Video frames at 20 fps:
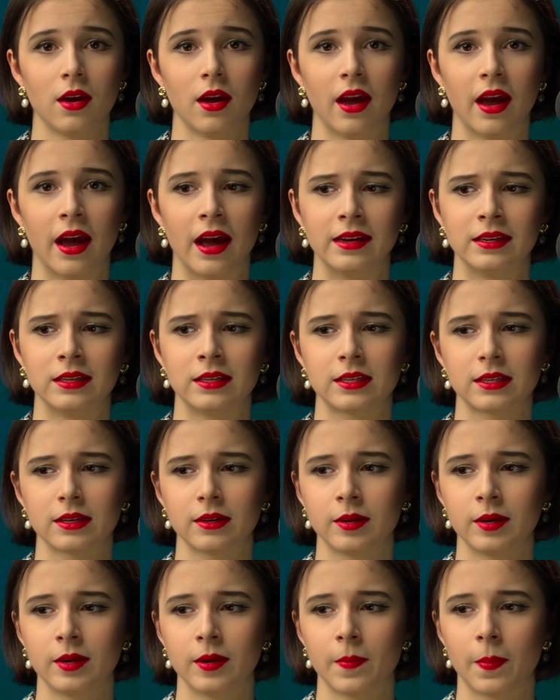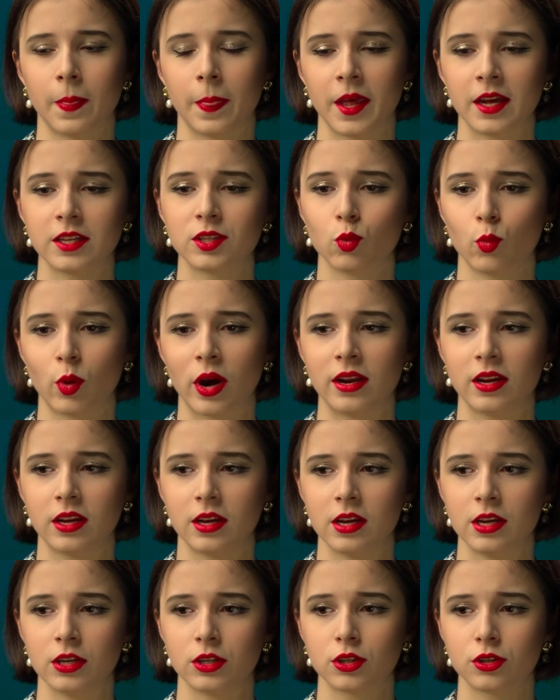And that's when
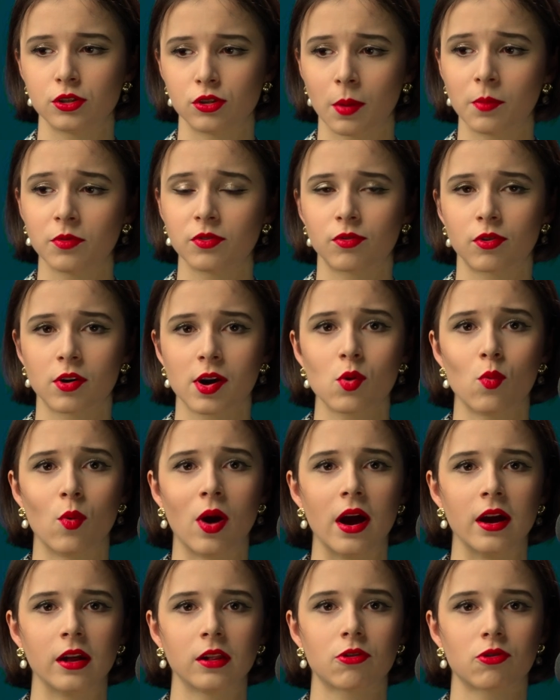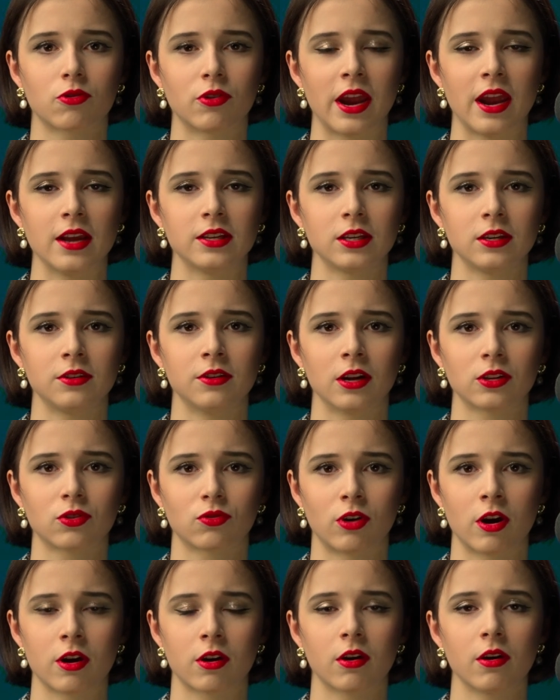he stopped for a while creating
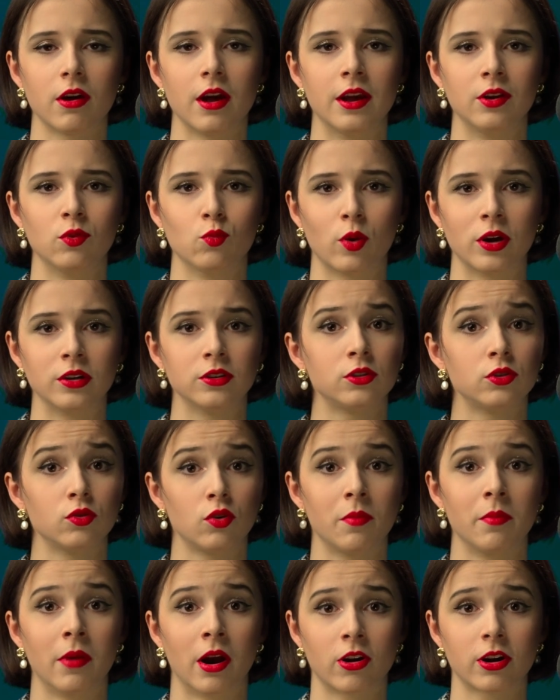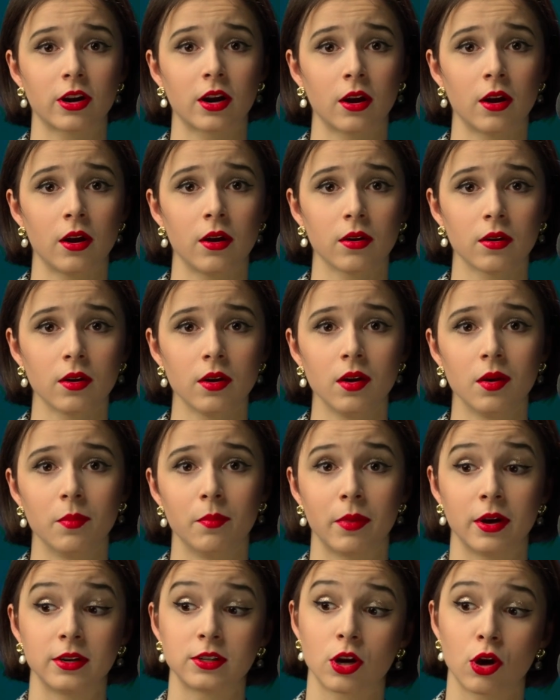Nutcracker and went to America.
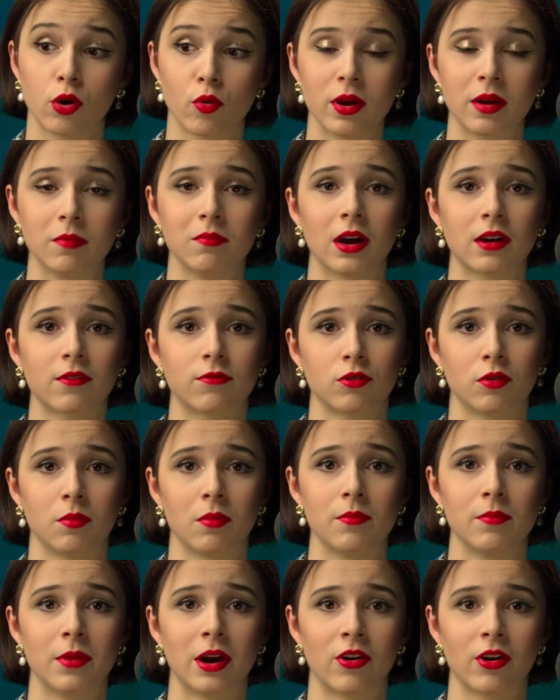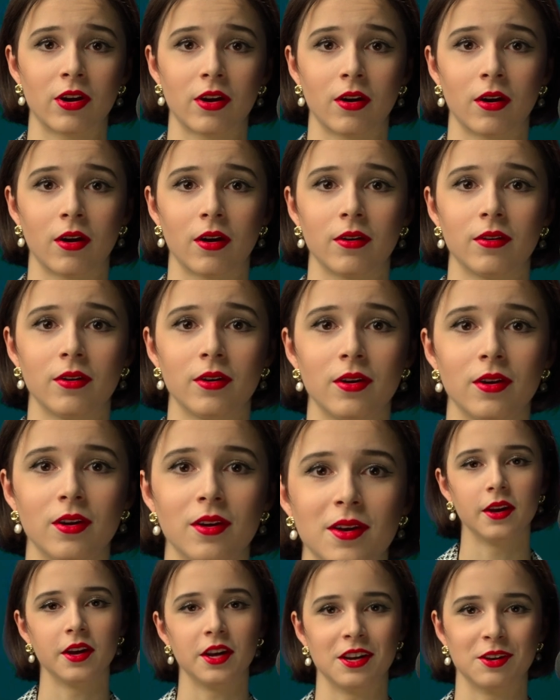But going back from America,
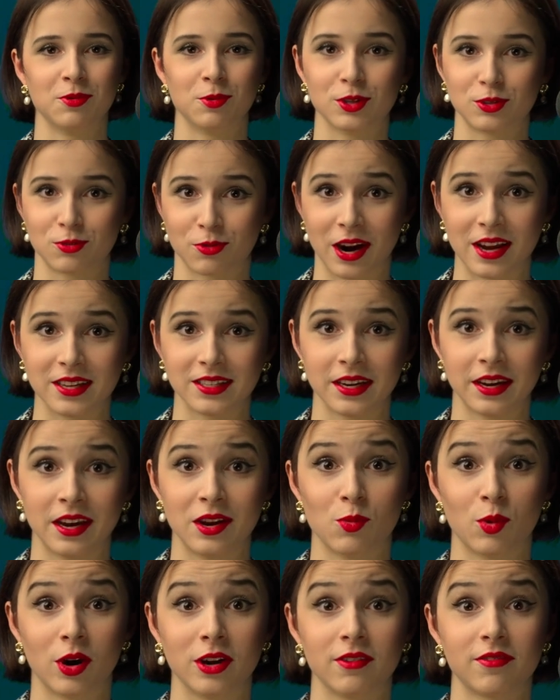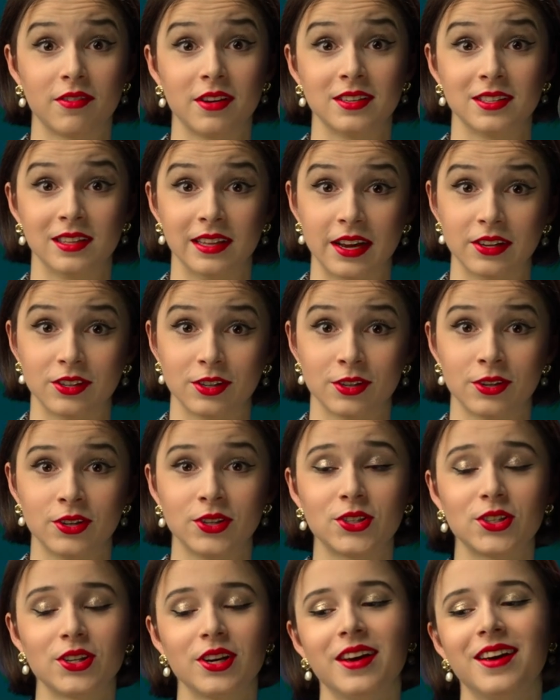he was writing in one of his
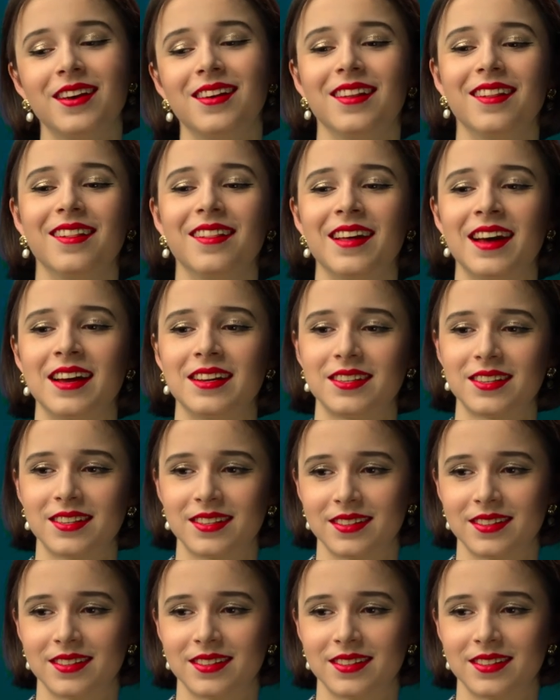letters that